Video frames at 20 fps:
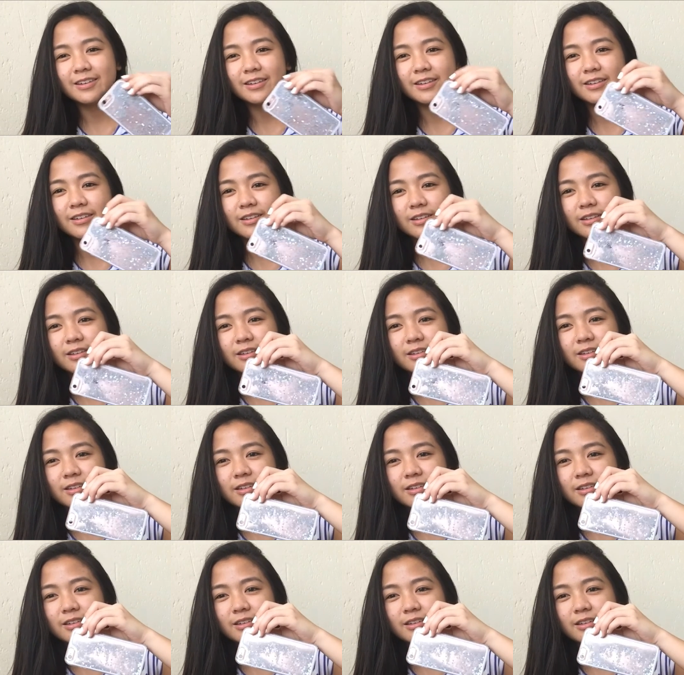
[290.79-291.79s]

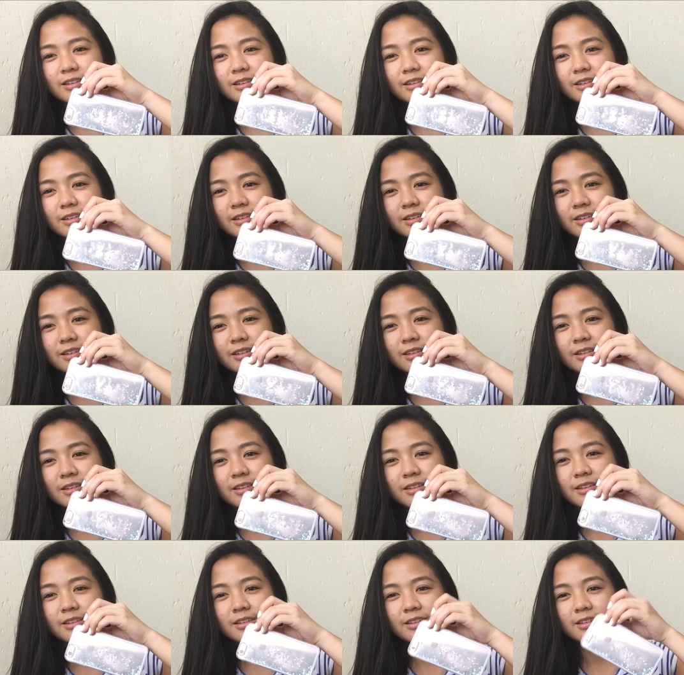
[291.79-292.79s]

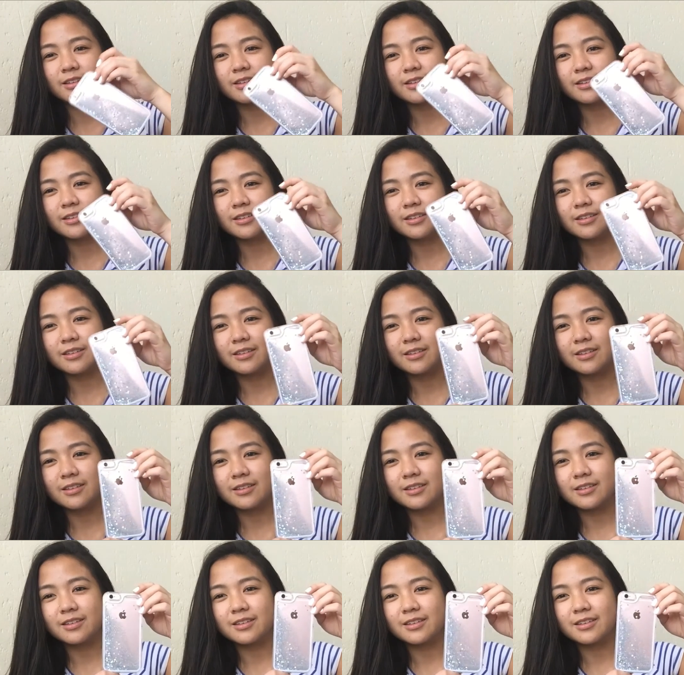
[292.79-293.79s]

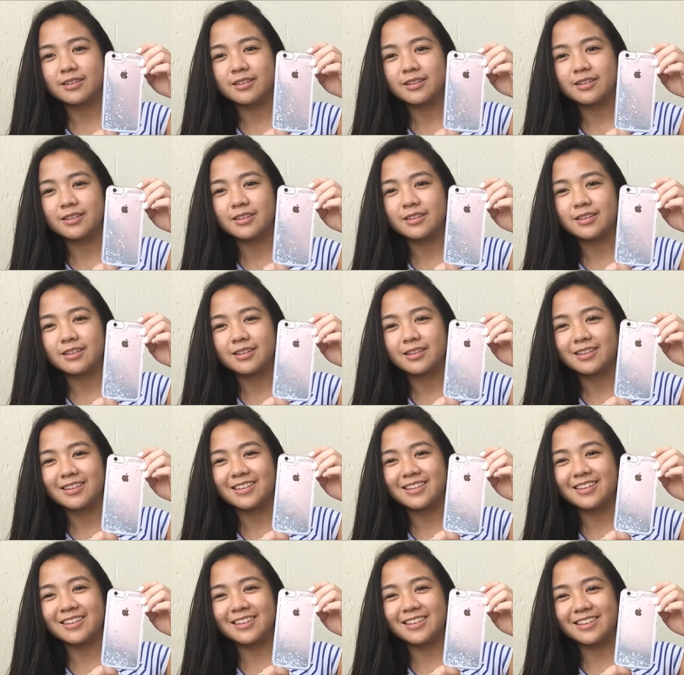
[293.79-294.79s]

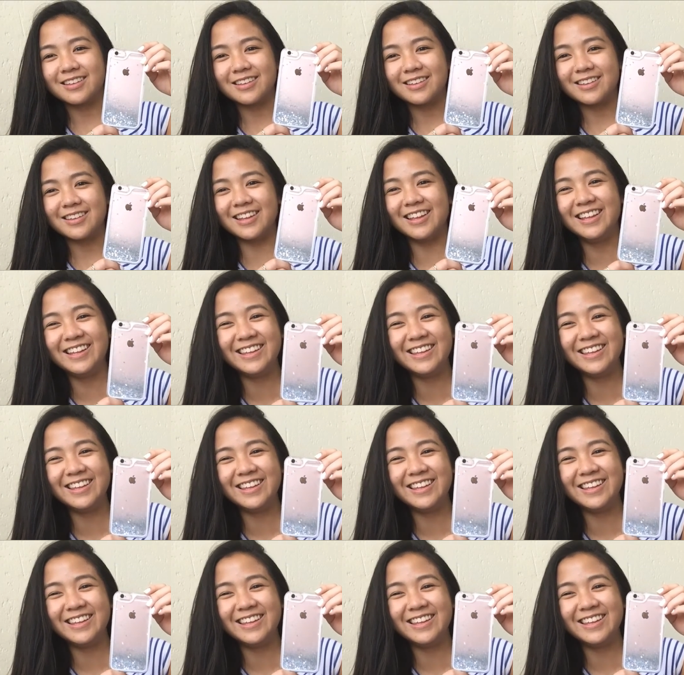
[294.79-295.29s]
[no speech]